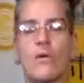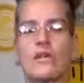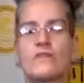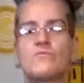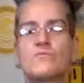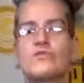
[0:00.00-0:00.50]
of the
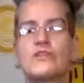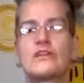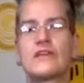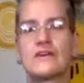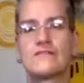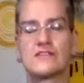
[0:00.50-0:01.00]
beauty
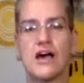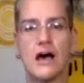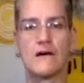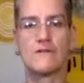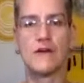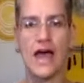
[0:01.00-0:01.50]
gifts
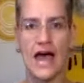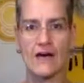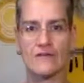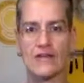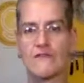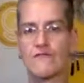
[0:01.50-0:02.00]
of having
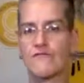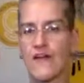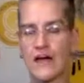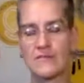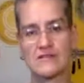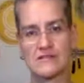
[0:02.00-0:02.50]
a
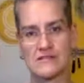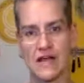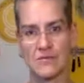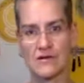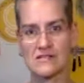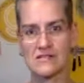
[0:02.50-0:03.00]
fabulous
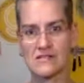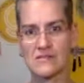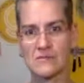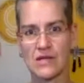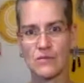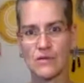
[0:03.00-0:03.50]
library system
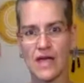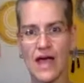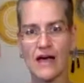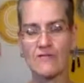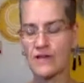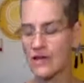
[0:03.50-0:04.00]
like we have